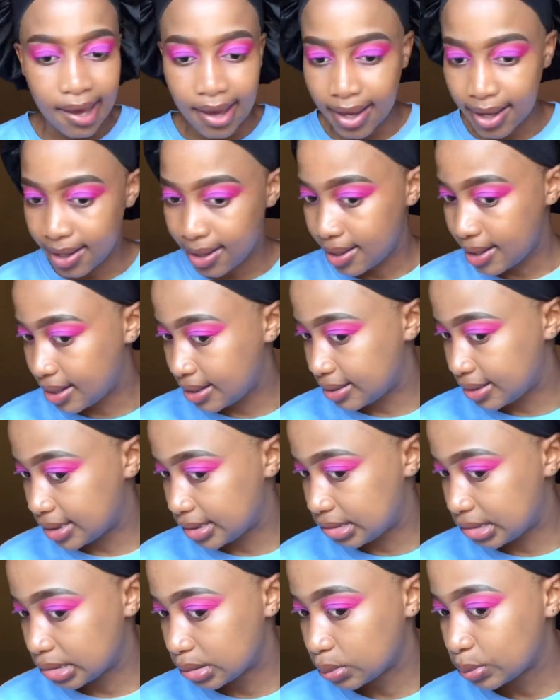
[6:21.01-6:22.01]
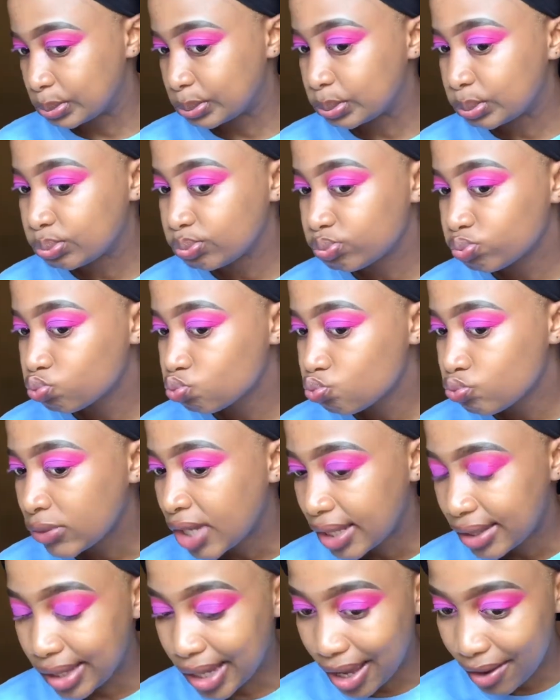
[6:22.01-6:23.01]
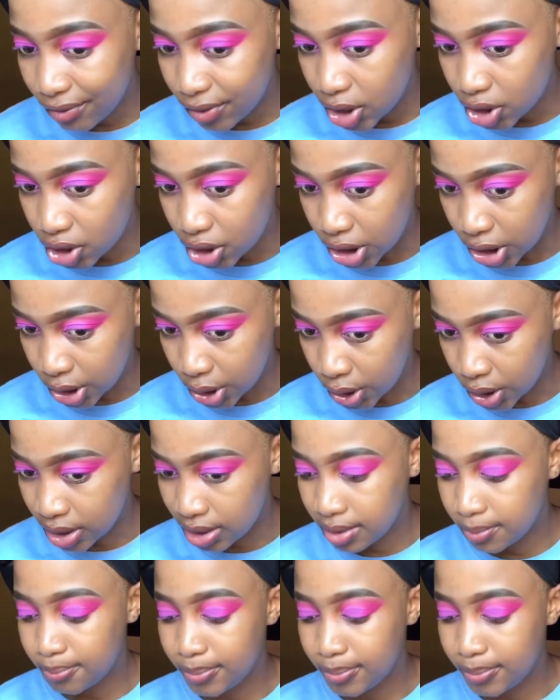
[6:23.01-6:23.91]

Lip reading: and the coverage is good.